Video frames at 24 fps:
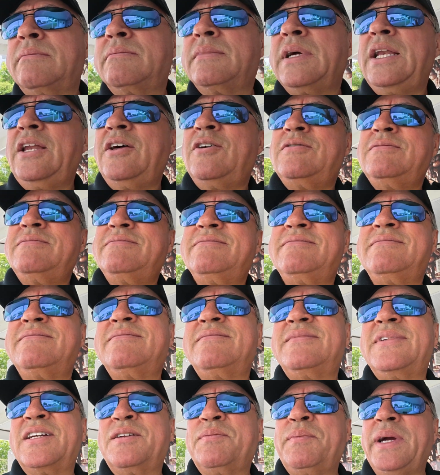hello,
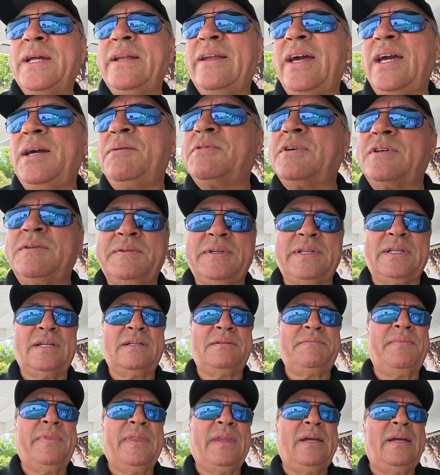that's my neighbor over there.
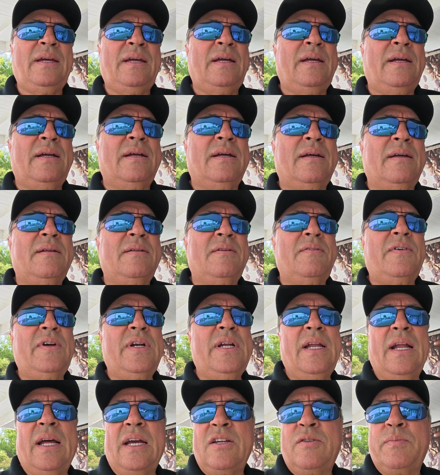They're
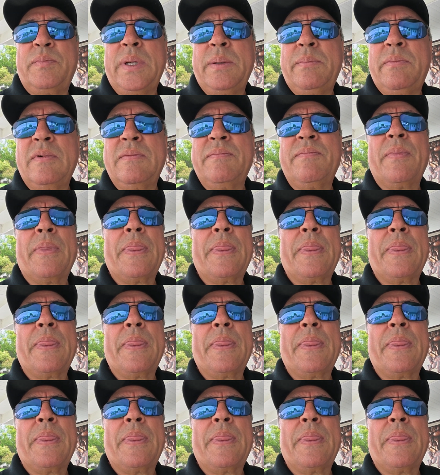very nice people.